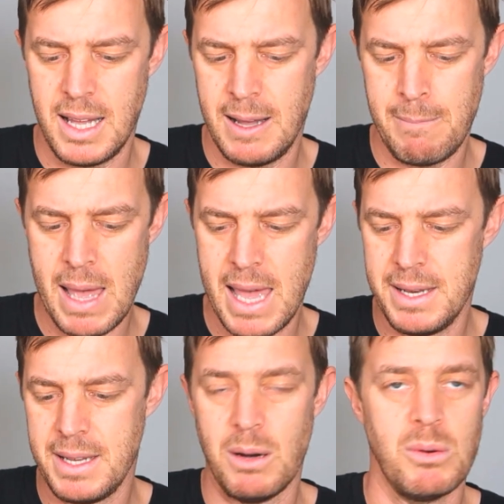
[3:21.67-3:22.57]

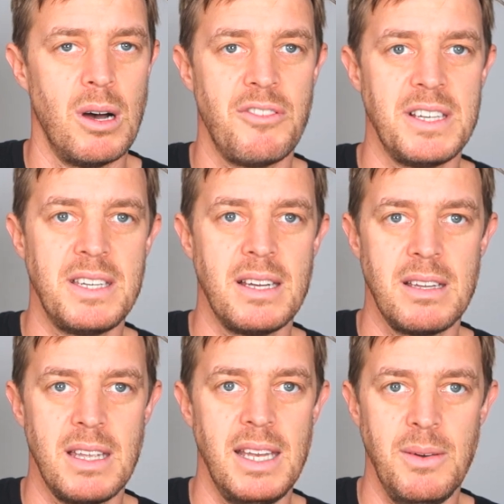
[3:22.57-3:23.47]
Or if it did
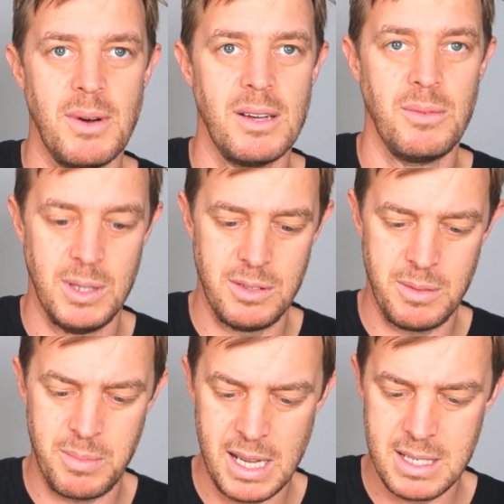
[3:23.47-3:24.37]
anyway, we'd
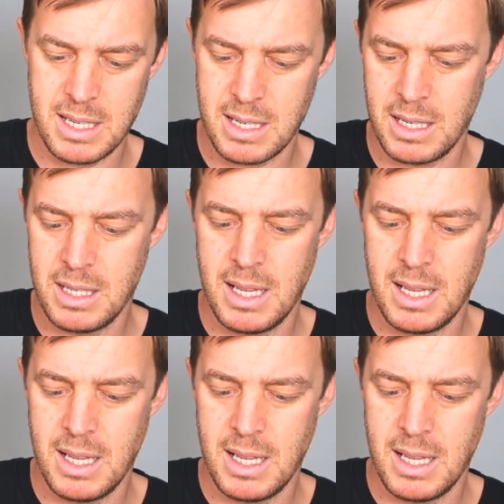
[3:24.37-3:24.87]
replace it.